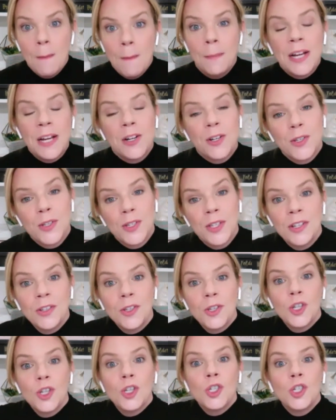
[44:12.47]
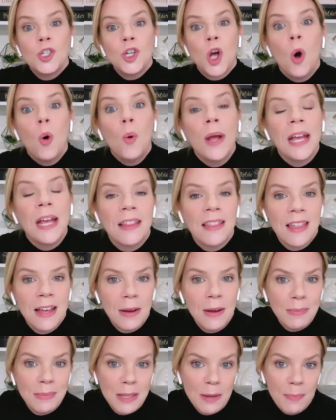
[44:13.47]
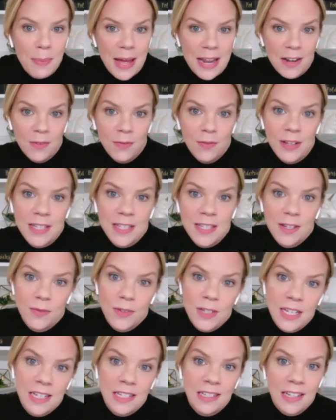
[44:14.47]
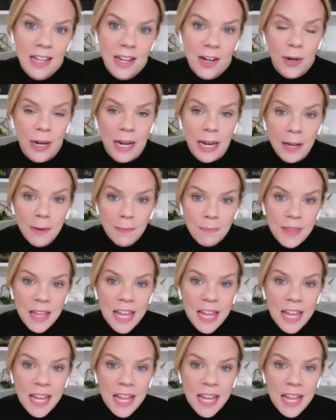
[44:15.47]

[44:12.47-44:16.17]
But you're still showing them the benefits of decluttering.